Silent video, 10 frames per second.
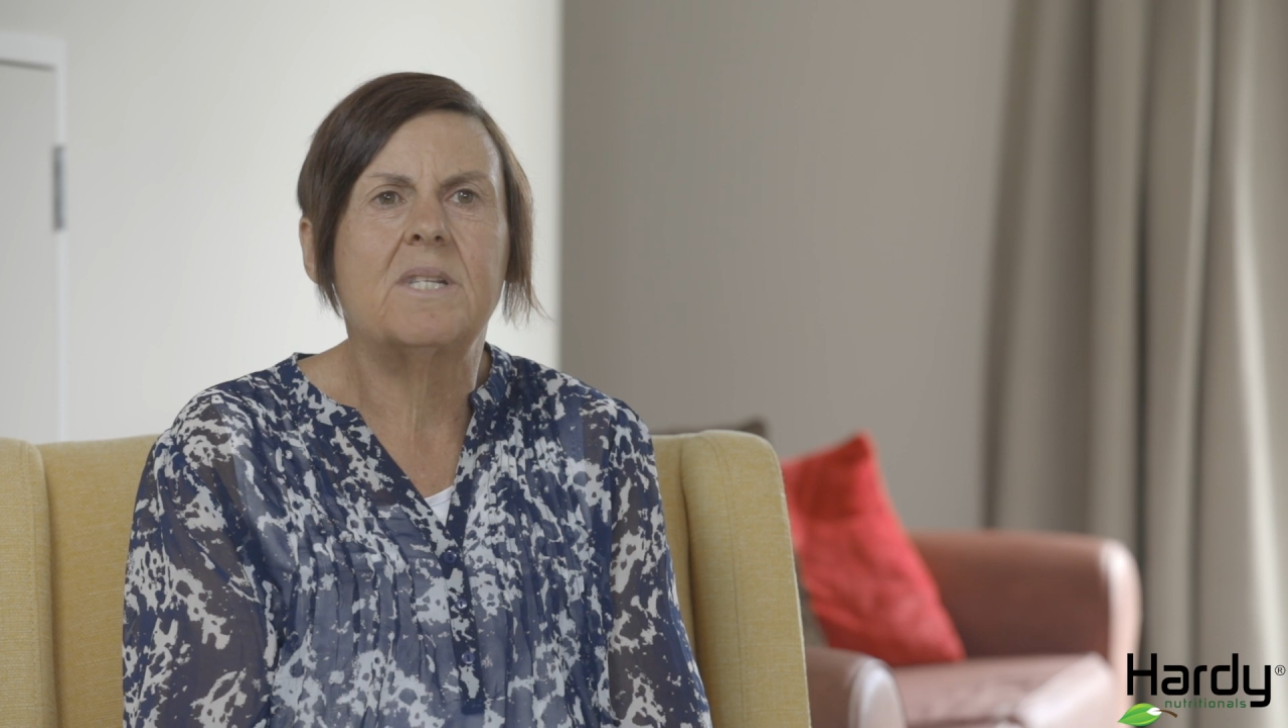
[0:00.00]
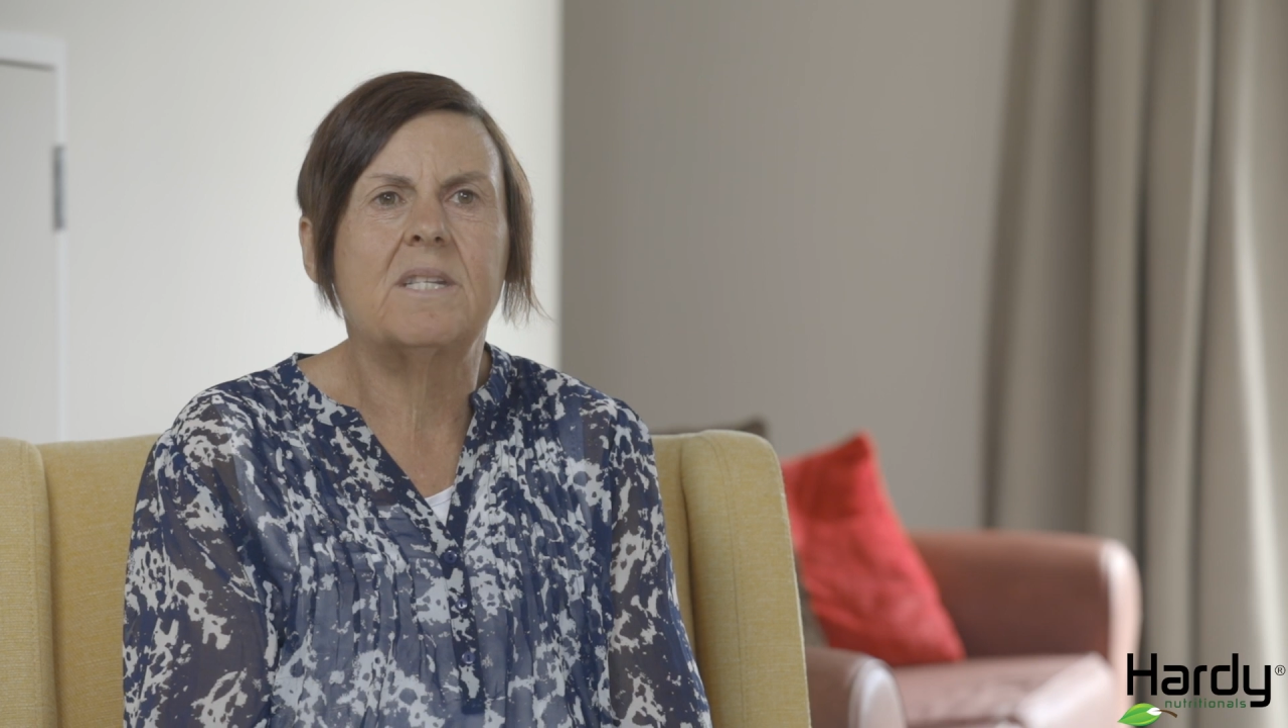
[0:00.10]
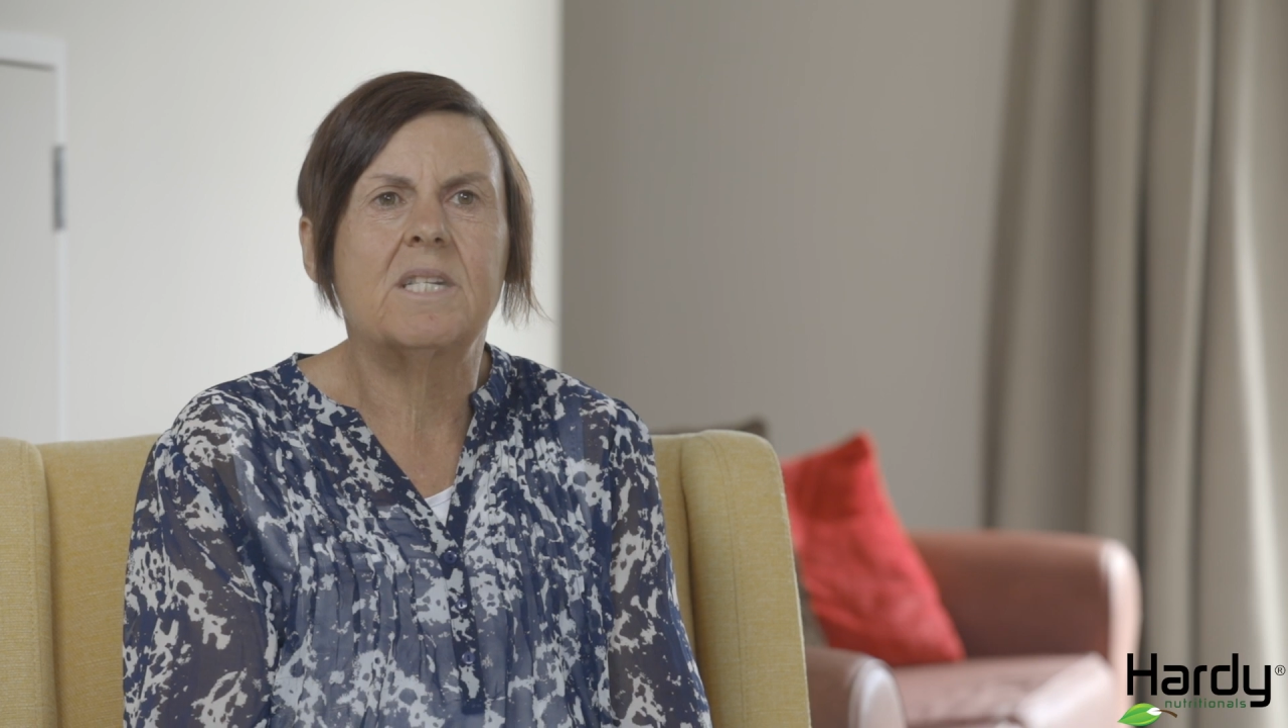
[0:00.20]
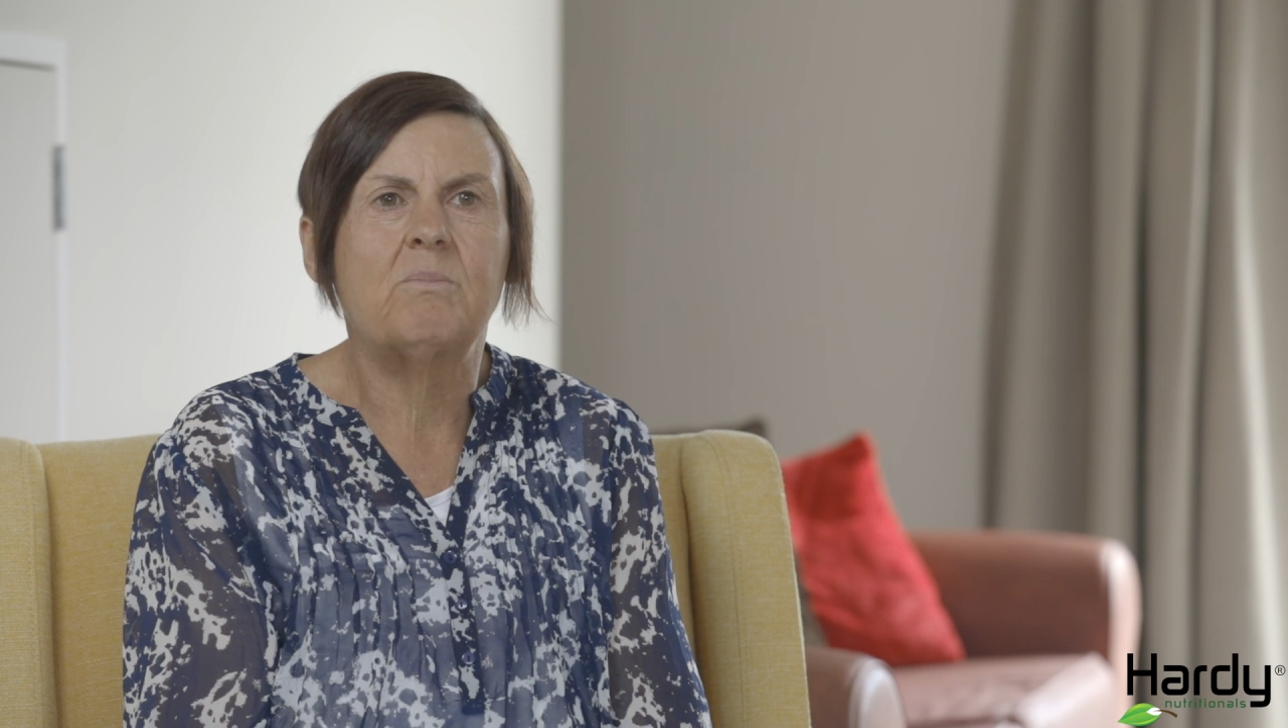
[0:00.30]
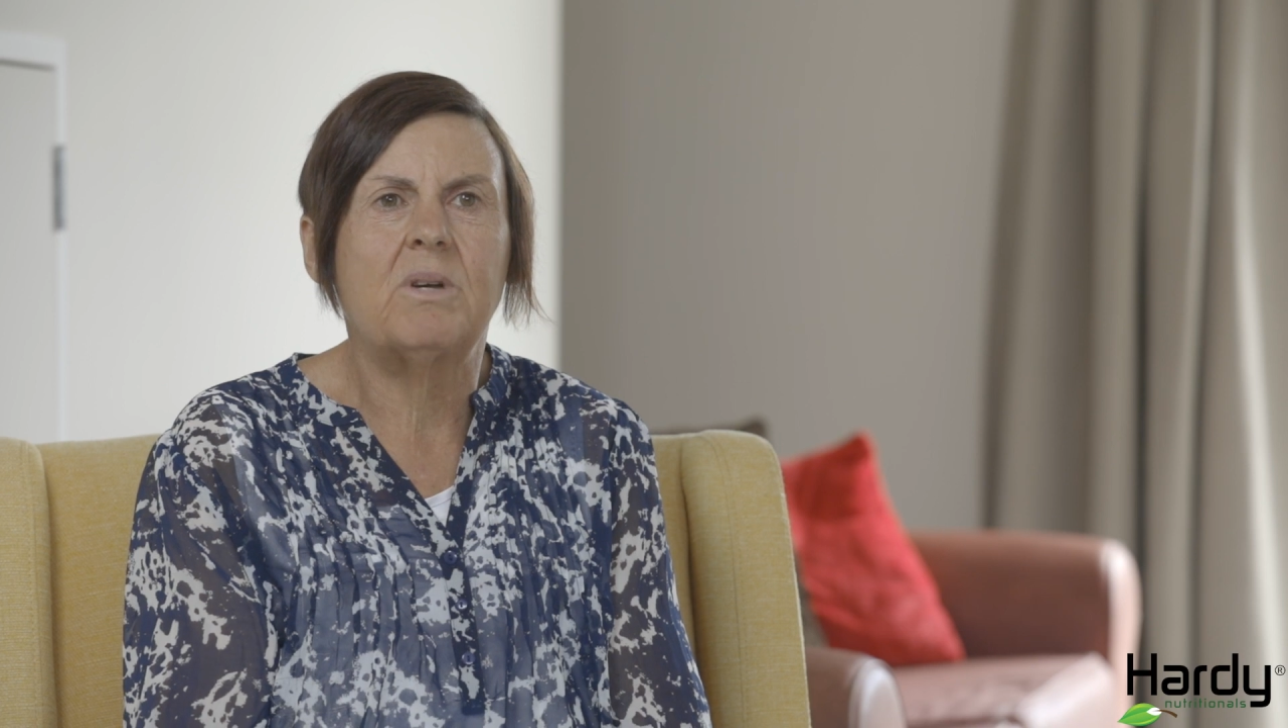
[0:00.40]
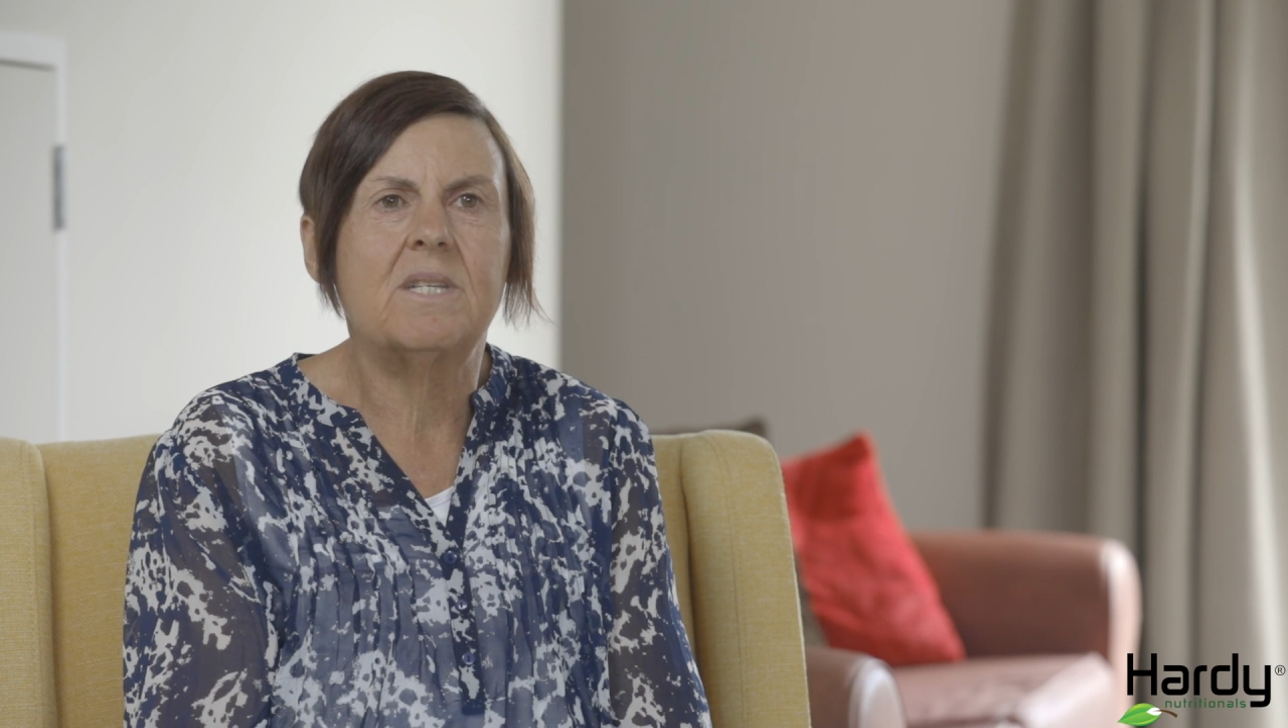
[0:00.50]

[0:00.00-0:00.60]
is list my